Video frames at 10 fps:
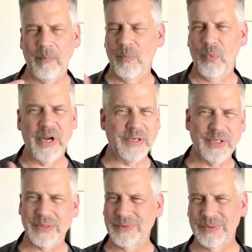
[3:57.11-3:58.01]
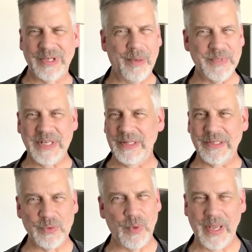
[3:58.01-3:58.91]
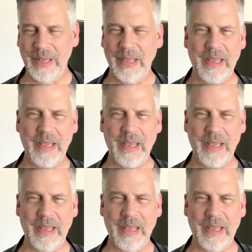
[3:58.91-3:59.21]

when it just comes in this way.